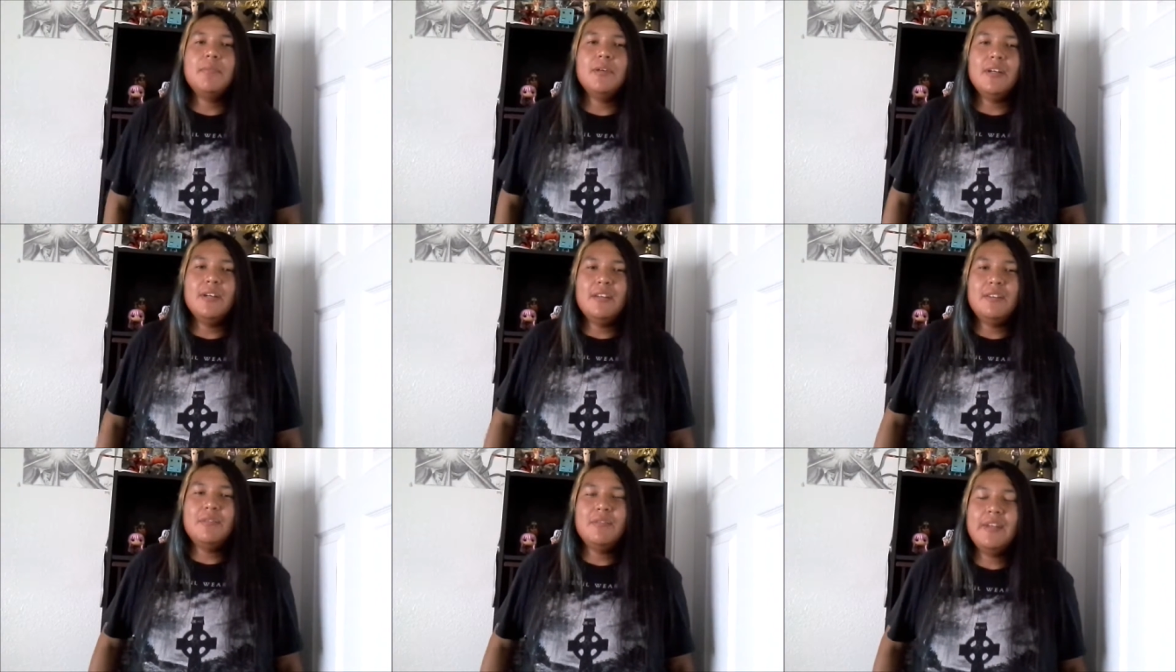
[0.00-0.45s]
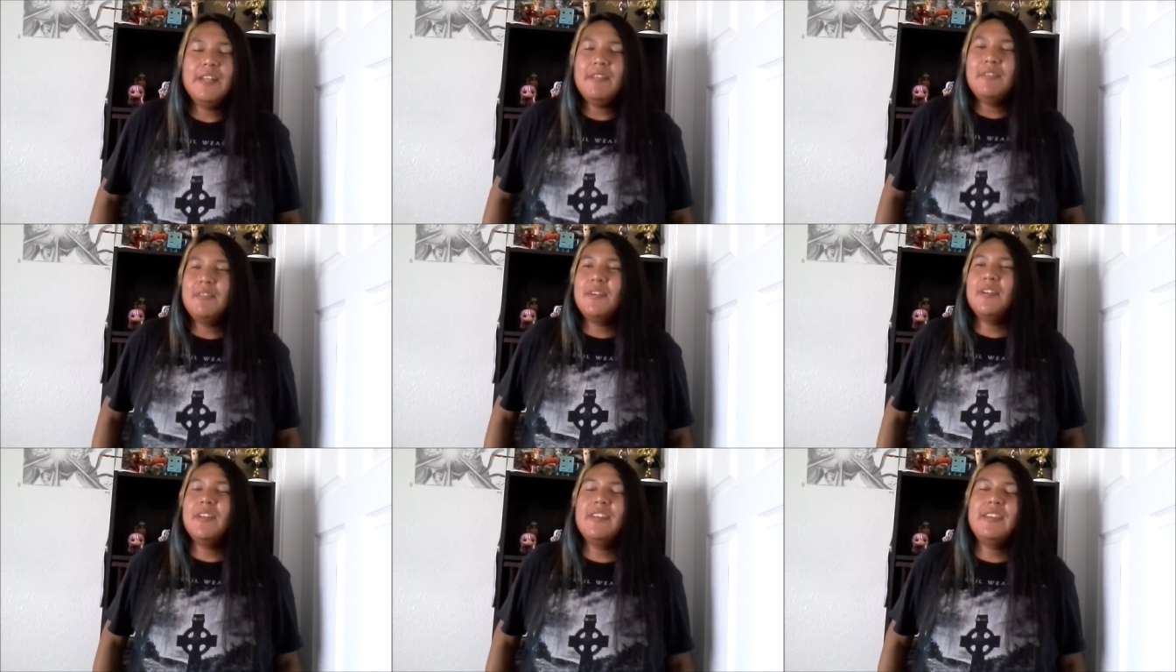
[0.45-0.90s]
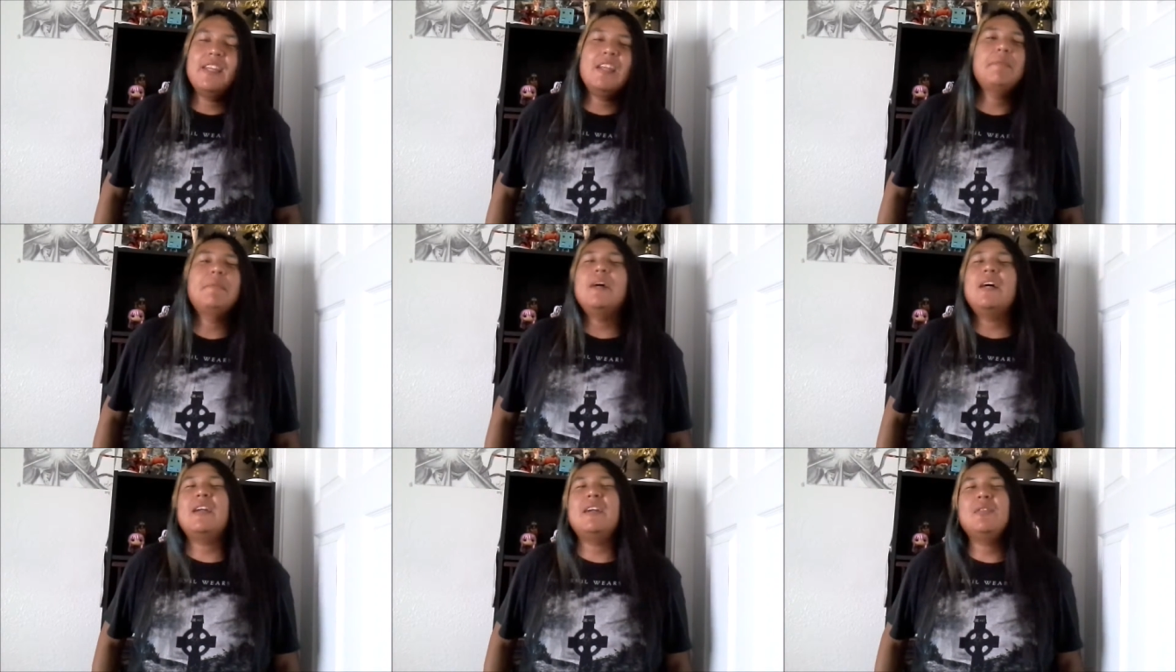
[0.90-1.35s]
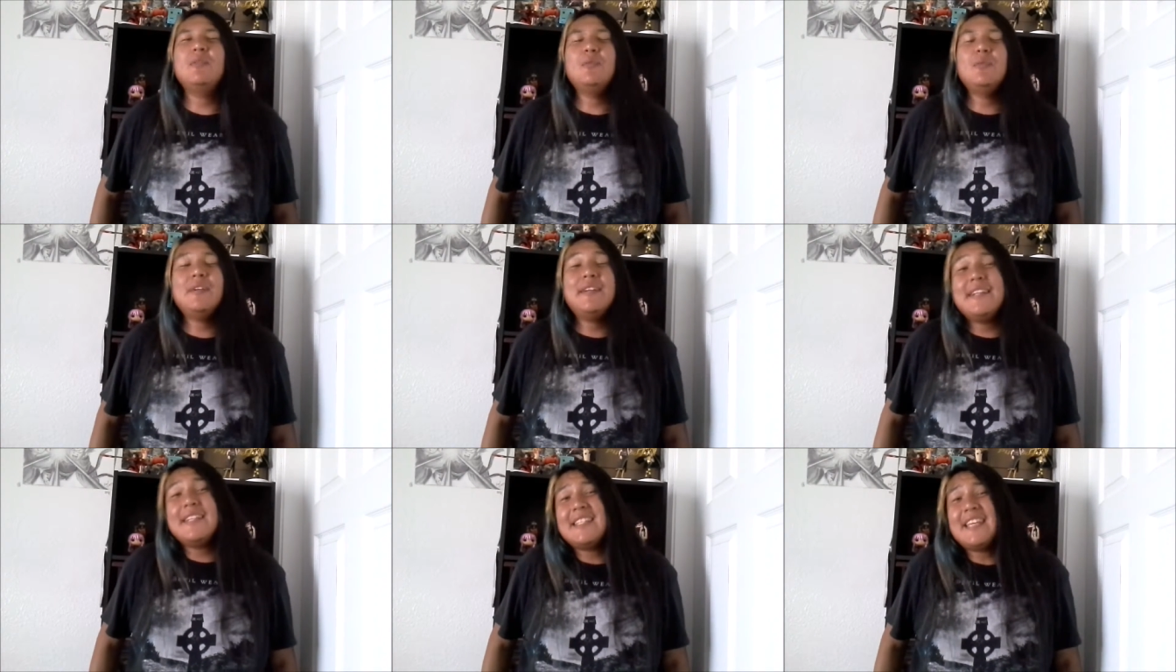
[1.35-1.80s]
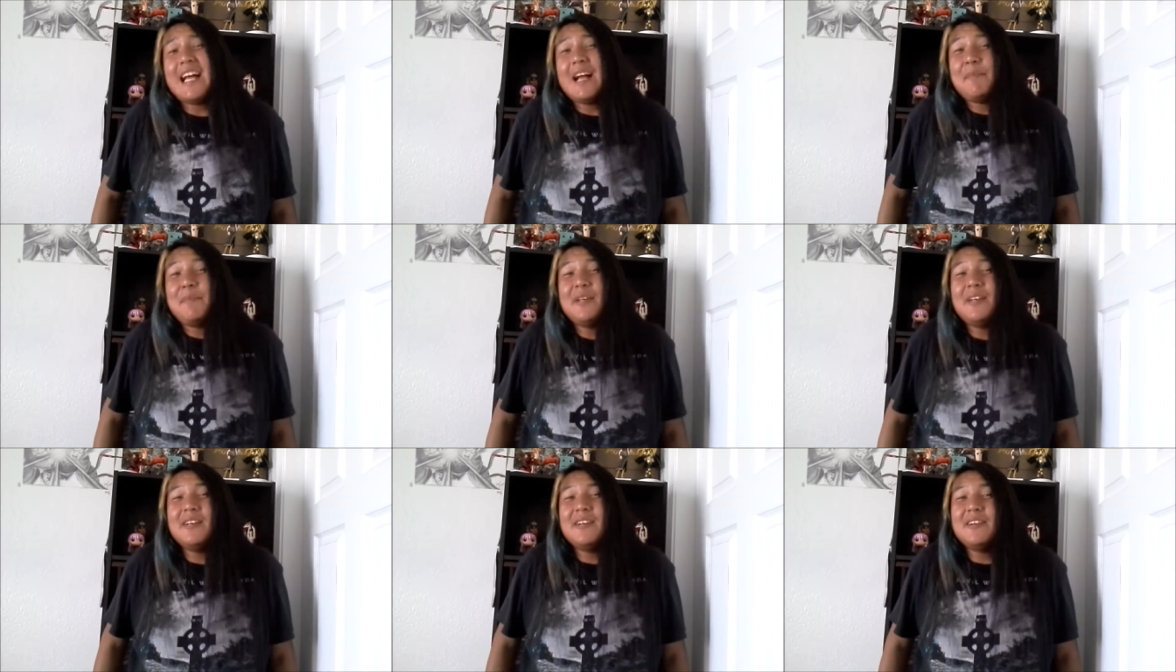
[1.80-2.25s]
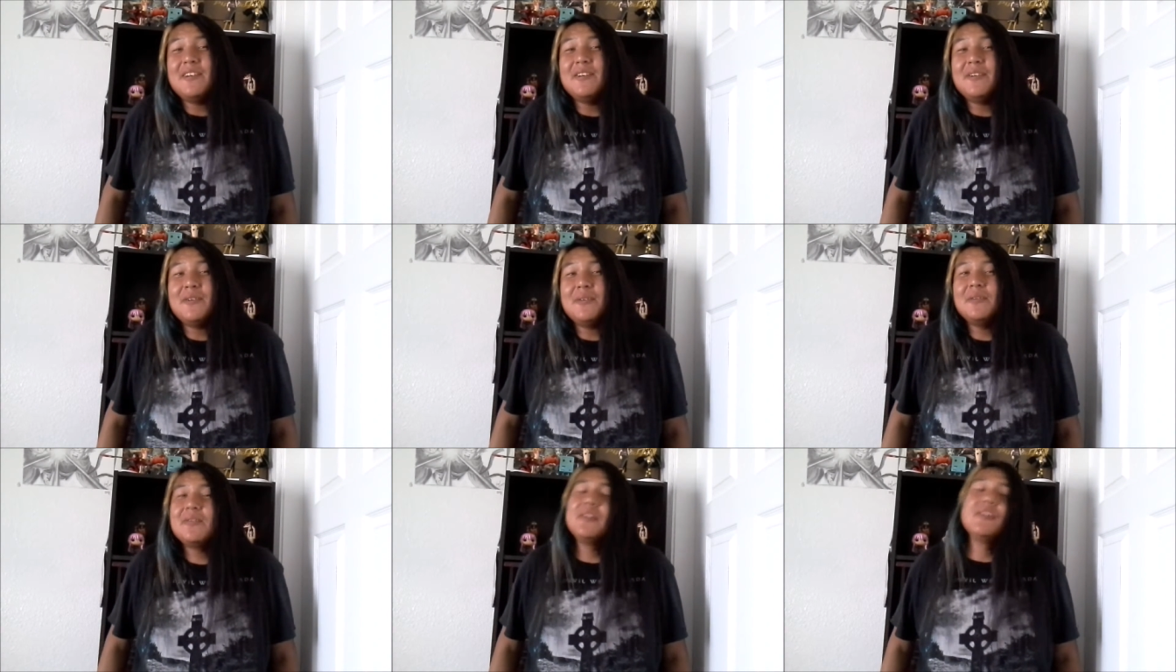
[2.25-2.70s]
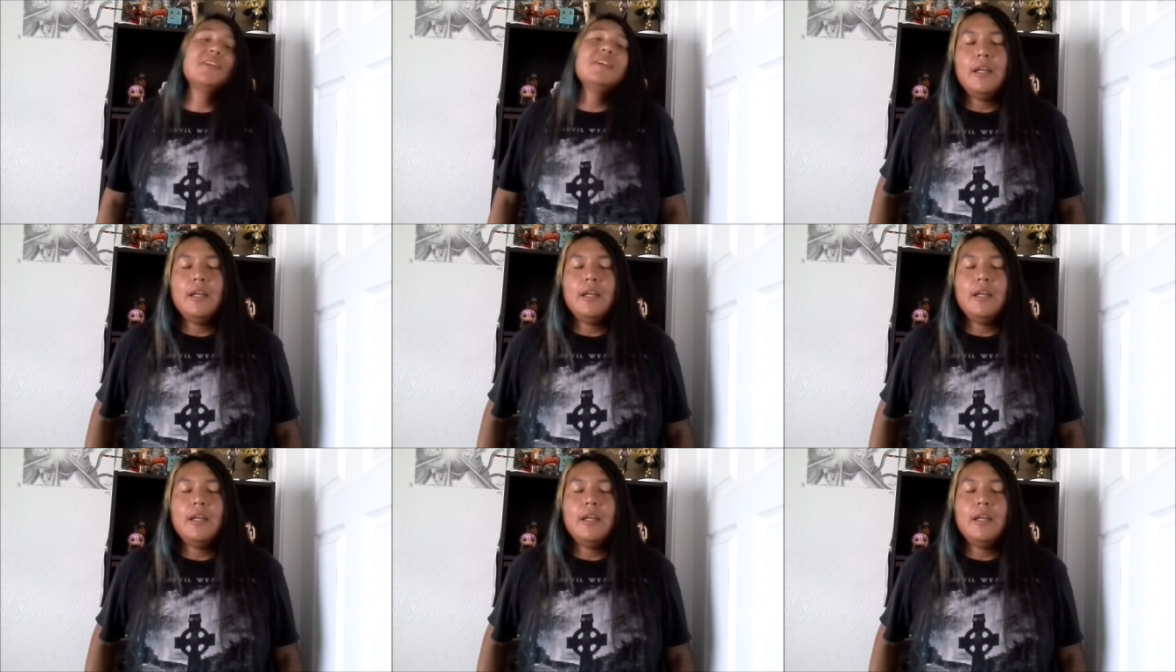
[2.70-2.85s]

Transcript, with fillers: but when you really think about it, what is Happy gonna do?